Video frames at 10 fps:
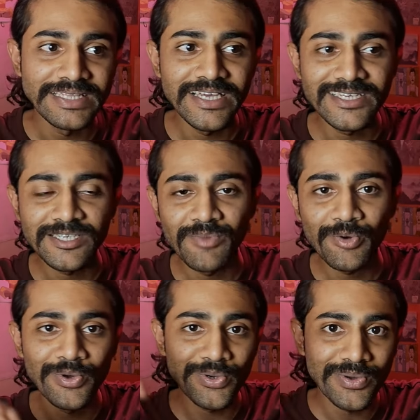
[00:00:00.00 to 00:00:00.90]
and they are somehow
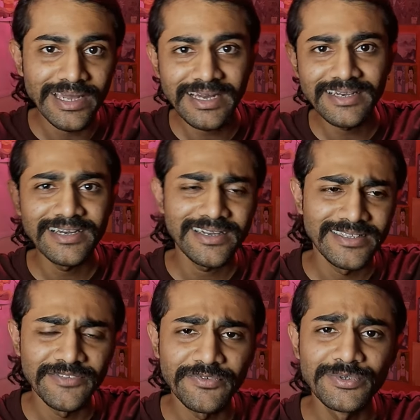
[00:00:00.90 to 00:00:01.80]
going to connect it
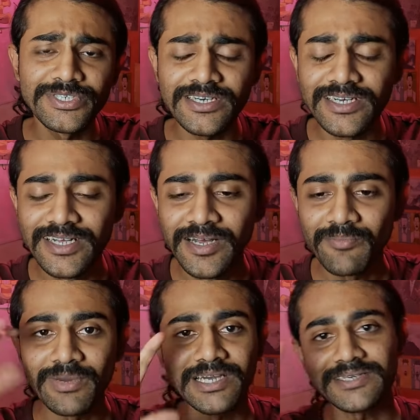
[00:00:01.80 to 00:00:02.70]
in the future,
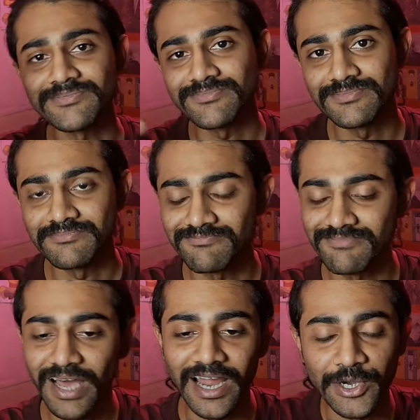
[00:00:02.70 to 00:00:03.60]
but
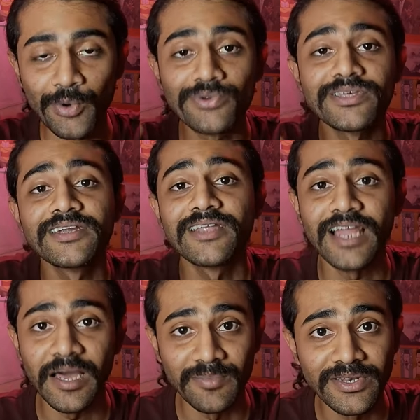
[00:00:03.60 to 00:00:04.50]
I don't think it'll
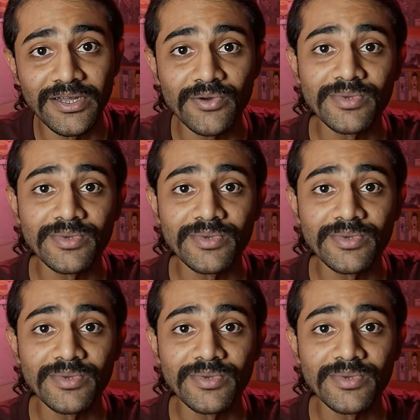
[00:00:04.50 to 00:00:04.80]
happen now.